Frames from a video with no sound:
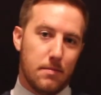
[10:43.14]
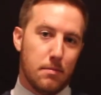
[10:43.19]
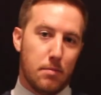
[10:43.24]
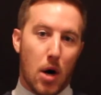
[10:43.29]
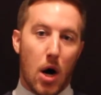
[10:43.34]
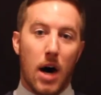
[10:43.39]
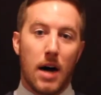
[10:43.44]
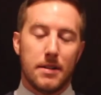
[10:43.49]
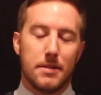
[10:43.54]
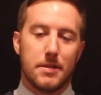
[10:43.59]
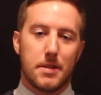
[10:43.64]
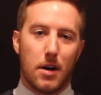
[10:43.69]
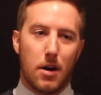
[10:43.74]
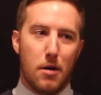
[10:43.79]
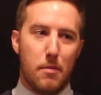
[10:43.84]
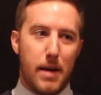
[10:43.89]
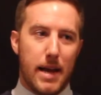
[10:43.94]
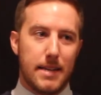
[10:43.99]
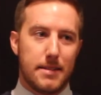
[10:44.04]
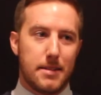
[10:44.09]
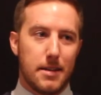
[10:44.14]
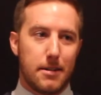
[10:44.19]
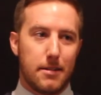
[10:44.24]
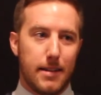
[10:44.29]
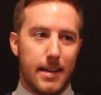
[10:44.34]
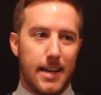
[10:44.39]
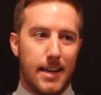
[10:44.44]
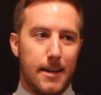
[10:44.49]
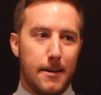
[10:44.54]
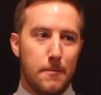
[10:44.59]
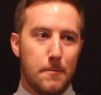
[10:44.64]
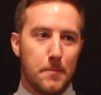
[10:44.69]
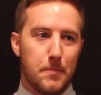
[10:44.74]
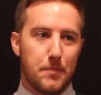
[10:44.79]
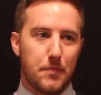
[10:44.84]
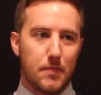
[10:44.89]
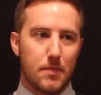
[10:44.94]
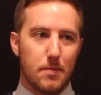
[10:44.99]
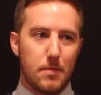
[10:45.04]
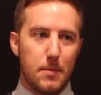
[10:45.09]
bonds, are basically
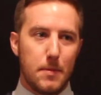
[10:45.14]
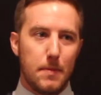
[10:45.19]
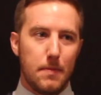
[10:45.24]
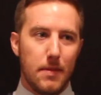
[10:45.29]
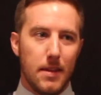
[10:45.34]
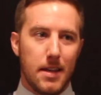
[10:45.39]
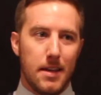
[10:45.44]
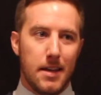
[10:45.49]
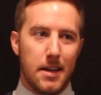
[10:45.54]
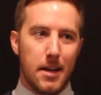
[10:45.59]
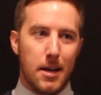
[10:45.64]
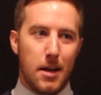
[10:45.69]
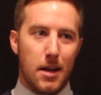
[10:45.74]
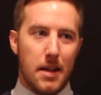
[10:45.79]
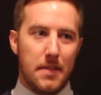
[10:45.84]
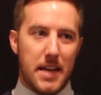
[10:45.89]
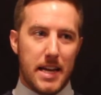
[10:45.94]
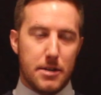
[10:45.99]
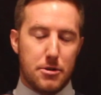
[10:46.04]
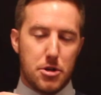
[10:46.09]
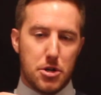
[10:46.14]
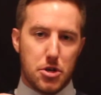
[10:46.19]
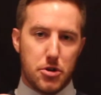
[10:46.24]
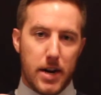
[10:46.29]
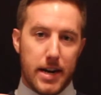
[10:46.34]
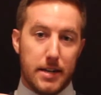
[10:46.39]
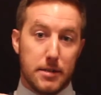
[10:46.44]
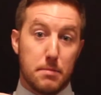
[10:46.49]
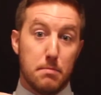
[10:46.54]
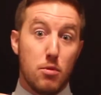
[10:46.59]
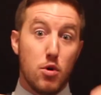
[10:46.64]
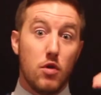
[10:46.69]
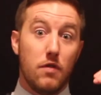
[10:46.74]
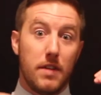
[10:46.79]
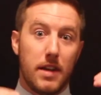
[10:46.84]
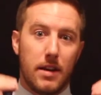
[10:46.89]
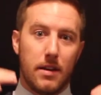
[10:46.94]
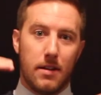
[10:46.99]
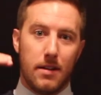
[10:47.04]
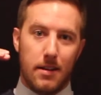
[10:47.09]
the interest rate is
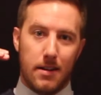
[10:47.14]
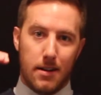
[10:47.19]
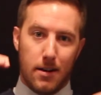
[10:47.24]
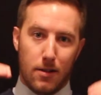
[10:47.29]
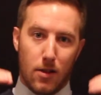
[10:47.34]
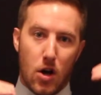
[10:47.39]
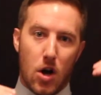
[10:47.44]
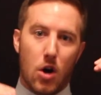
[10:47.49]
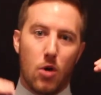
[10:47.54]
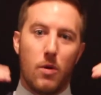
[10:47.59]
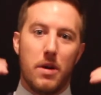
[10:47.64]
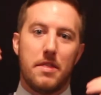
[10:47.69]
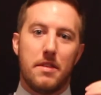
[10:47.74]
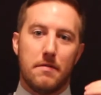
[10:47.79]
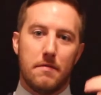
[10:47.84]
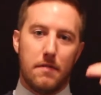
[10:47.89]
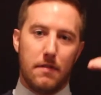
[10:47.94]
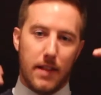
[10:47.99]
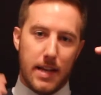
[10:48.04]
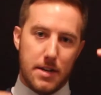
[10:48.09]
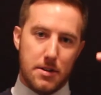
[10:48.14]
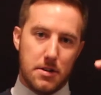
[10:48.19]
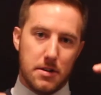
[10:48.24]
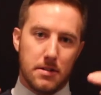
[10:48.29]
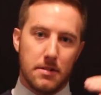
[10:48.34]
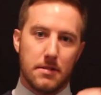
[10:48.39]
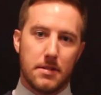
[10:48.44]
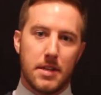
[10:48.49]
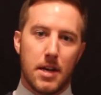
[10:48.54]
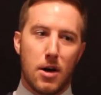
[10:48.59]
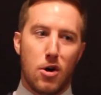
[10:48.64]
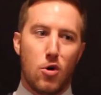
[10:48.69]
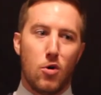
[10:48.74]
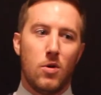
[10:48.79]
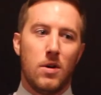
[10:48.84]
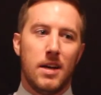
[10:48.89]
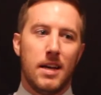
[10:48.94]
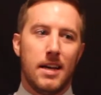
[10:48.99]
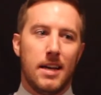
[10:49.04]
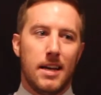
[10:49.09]
moving along with inflation.
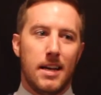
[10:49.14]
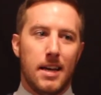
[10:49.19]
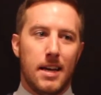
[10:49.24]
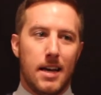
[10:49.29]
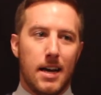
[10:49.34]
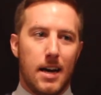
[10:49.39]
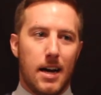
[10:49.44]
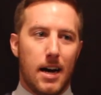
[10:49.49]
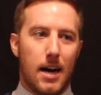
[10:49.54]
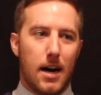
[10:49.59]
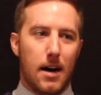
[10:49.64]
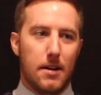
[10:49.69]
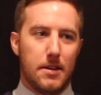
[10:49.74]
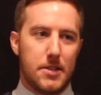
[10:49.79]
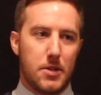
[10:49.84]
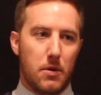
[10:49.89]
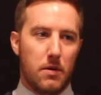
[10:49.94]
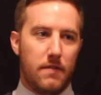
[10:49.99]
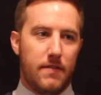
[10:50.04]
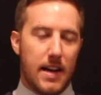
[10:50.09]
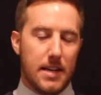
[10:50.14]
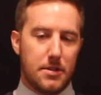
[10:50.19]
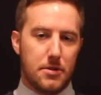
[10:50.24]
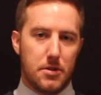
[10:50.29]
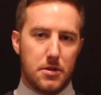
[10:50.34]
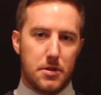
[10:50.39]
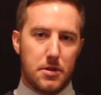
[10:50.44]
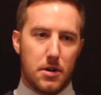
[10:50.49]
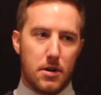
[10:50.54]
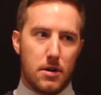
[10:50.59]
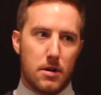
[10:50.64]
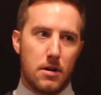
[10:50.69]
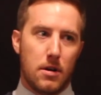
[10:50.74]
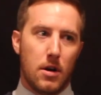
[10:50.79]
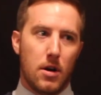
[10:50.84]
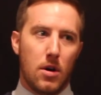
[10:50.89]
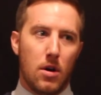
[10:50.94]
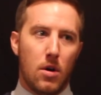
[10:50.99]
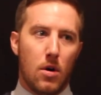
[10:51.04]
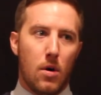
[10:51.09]
So investors are
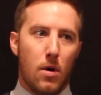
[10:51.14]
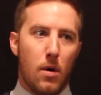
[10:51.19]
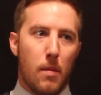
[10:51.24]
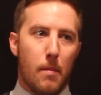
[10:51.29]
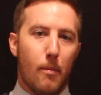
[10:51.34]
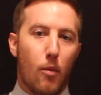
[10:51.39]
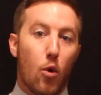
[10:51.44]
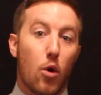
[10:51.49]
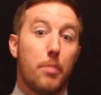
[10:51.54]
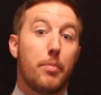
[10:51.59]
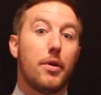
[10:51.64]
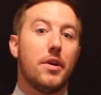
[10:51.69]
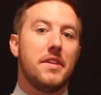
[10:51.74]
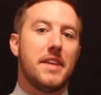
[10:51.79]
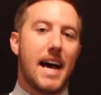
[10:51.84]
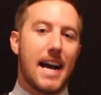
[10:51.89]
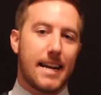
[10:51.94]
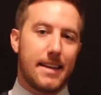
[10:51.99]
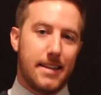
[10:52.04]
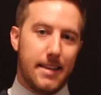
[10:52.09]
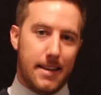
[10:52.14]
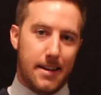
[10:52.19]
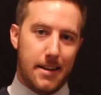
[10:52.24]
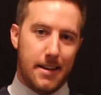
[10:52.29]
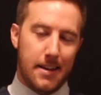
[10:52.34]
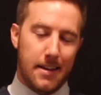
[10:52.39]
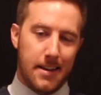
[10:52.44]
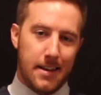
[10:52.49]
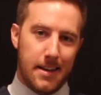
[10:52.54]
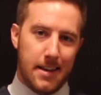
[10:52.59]
more protected